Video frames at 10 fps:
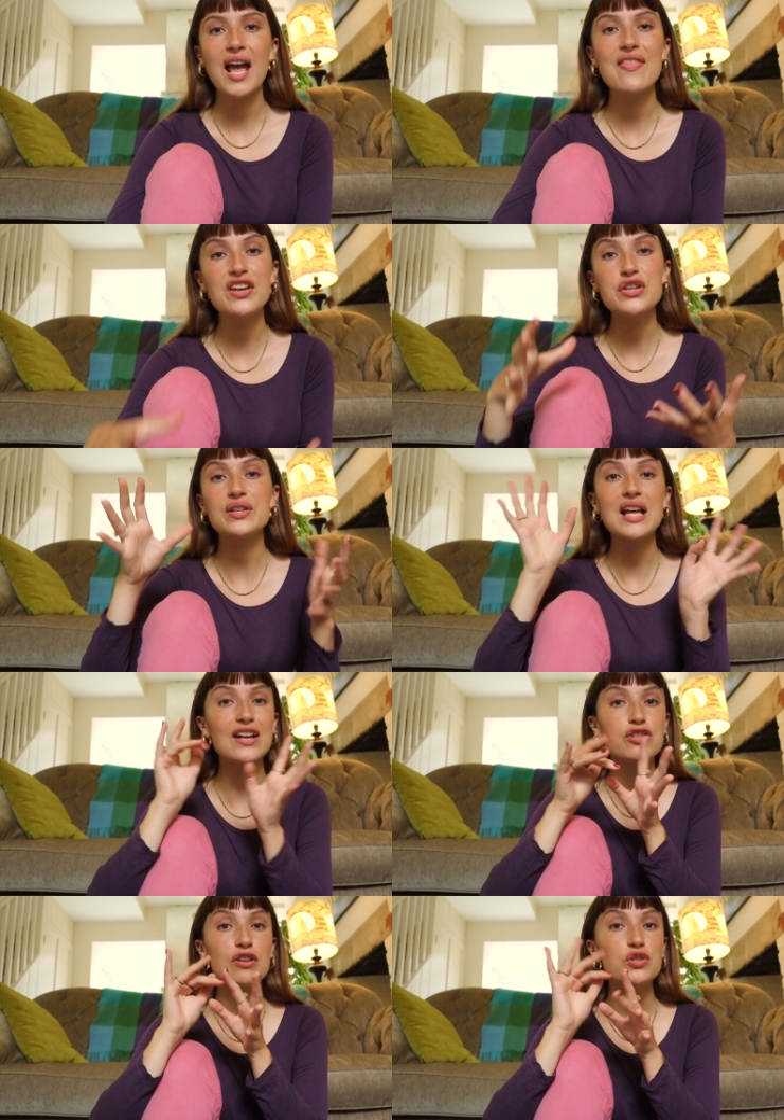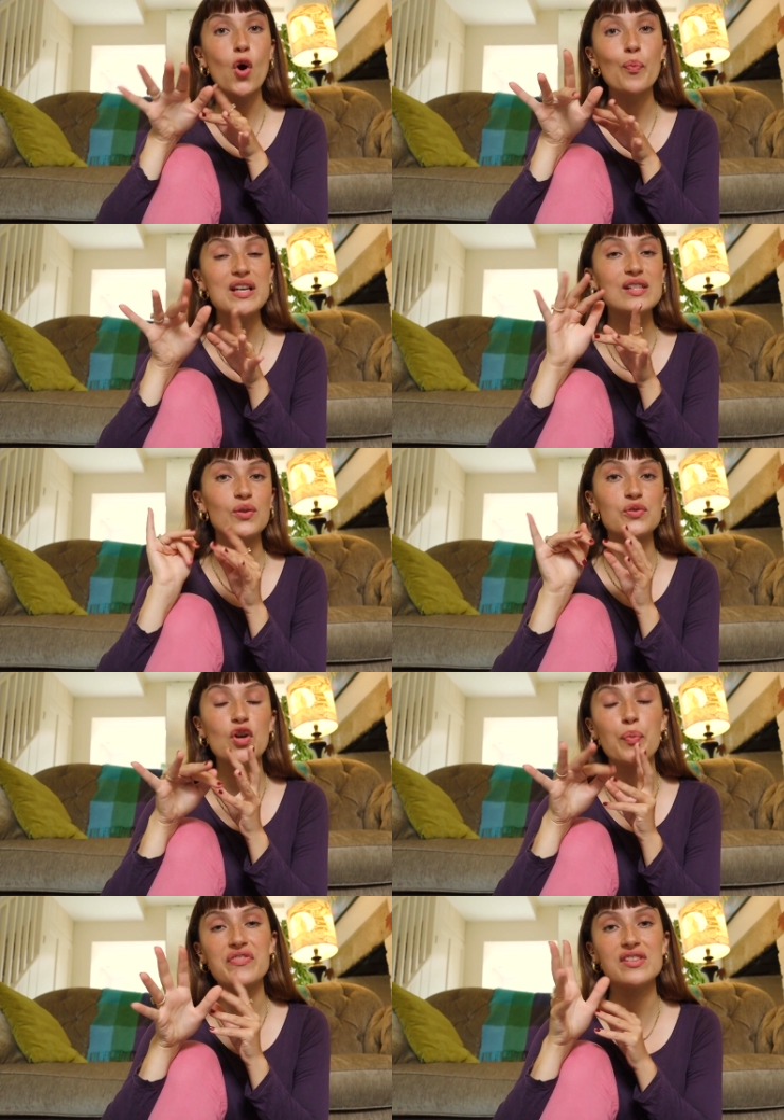And then you can add your own toppings on
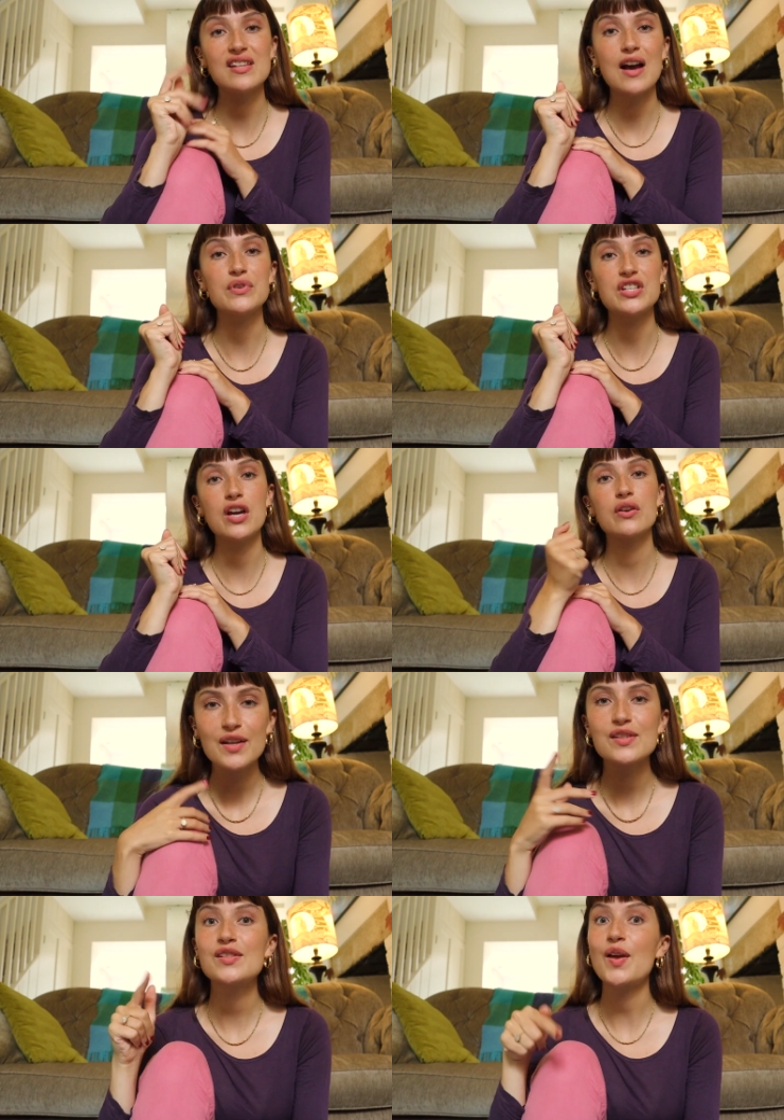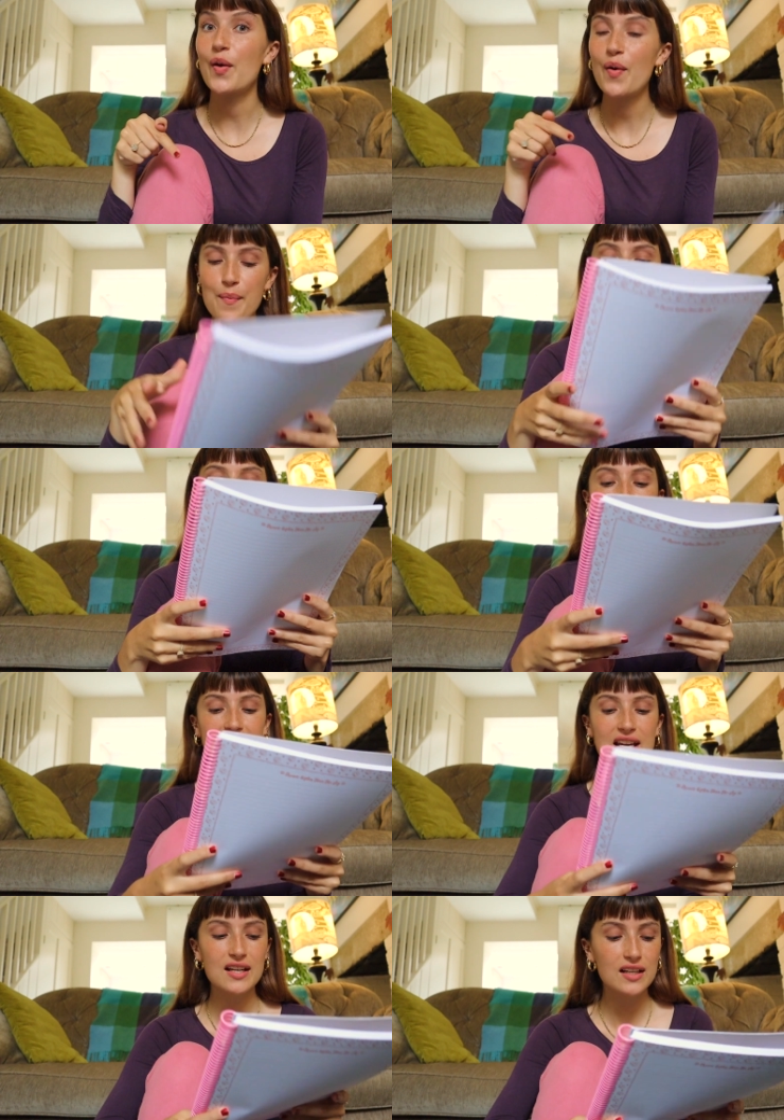top of the sourdough. So
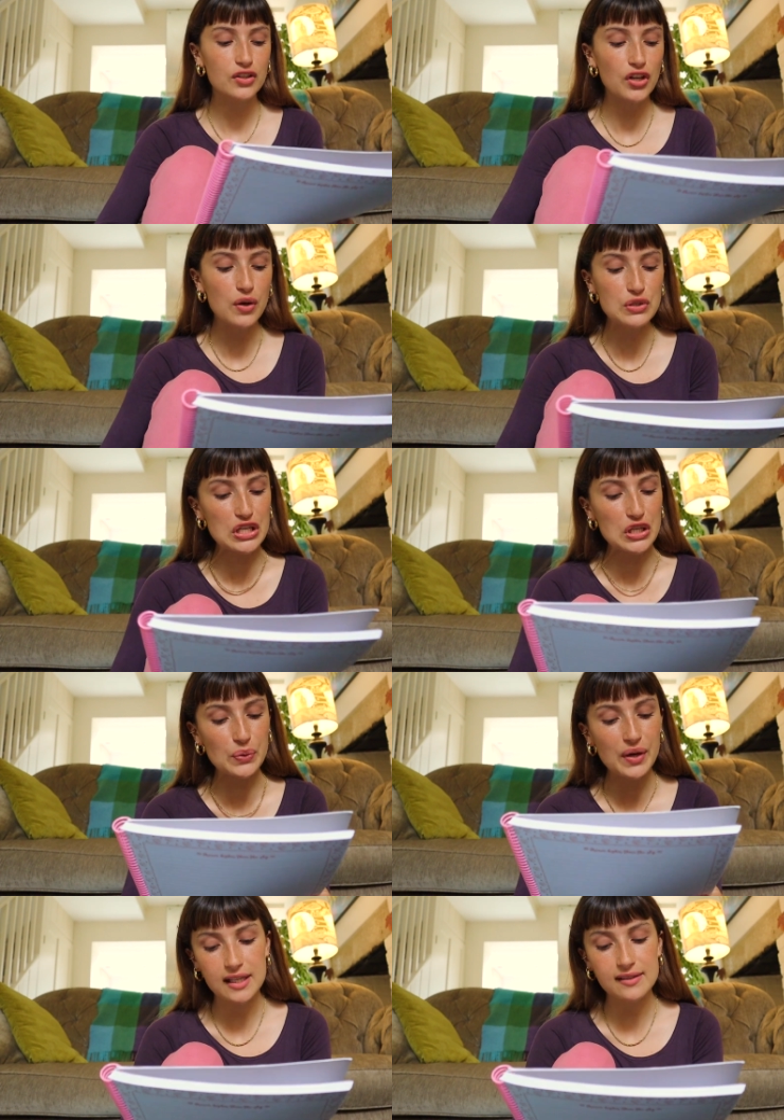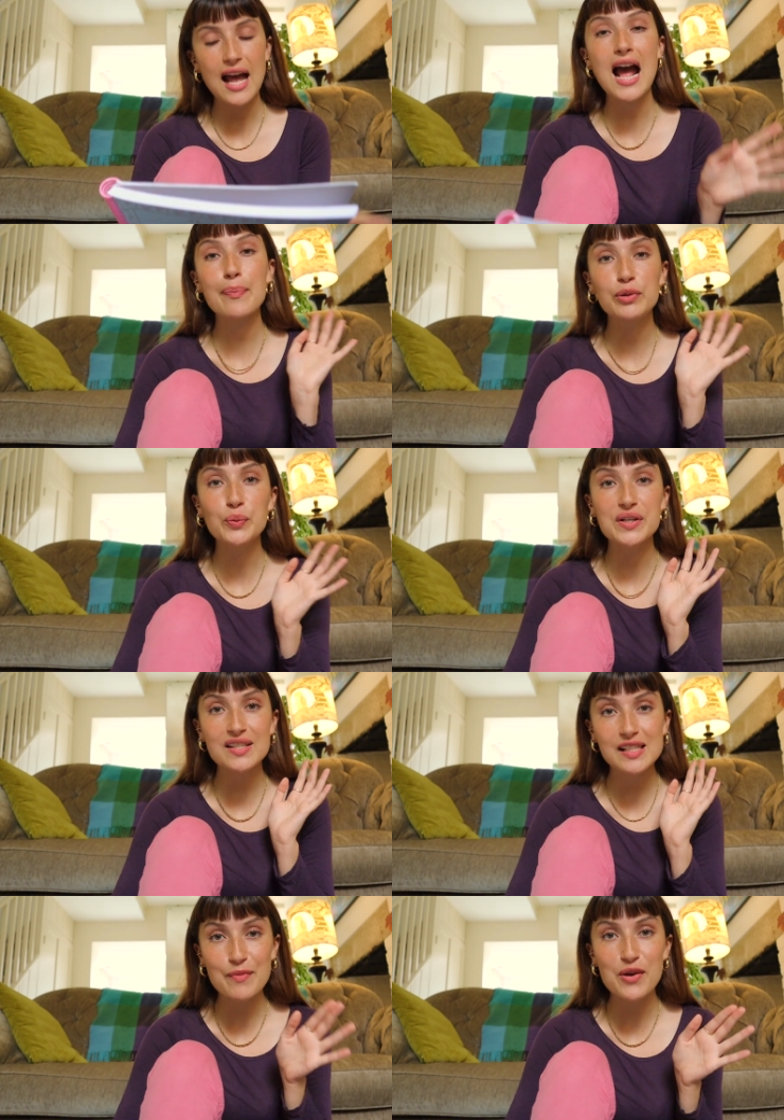my go-to is
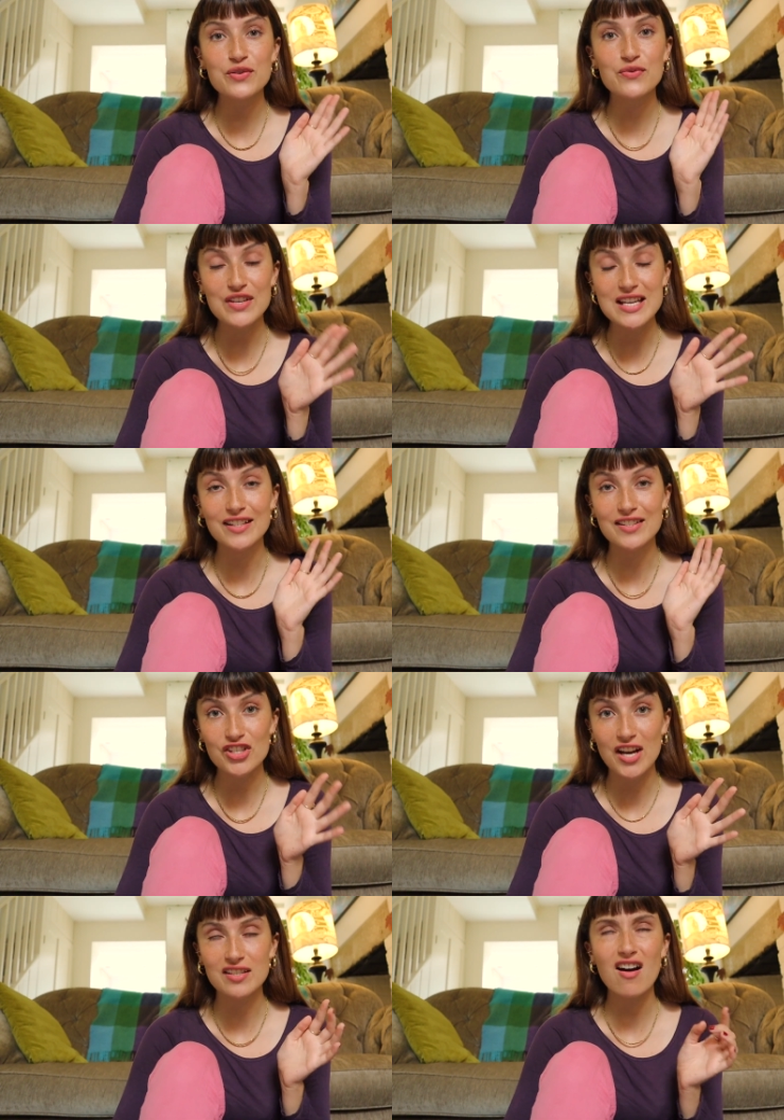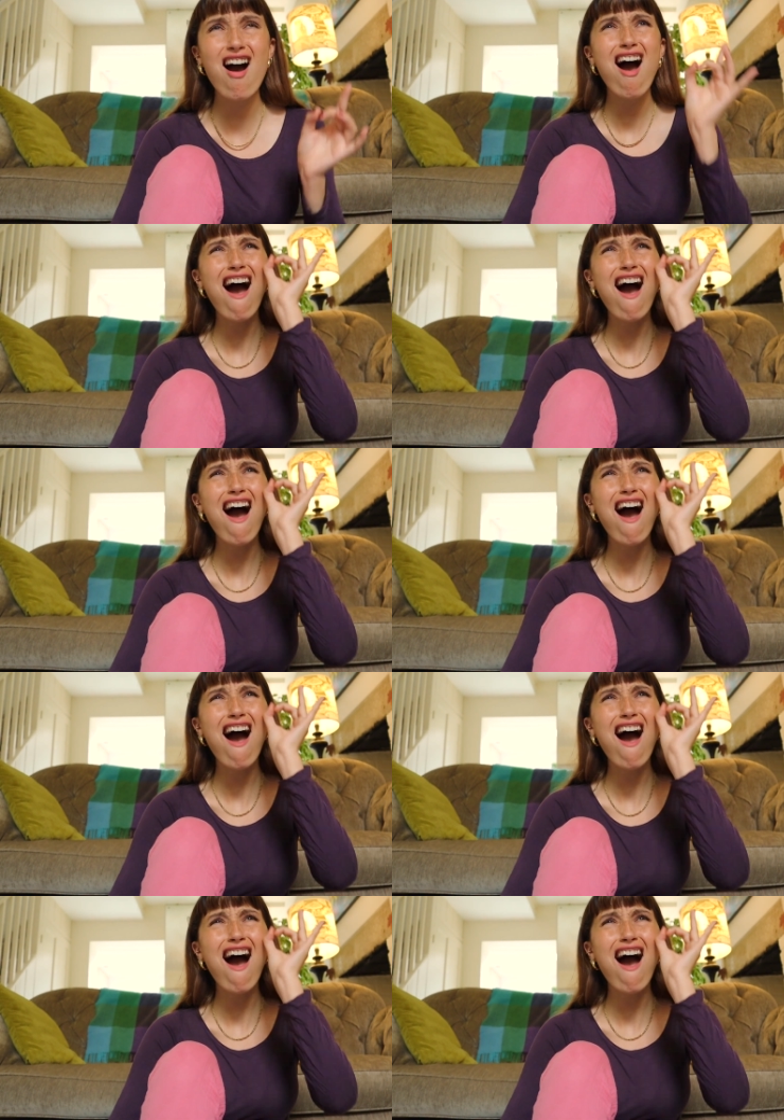applewood smoked vegan cheddar.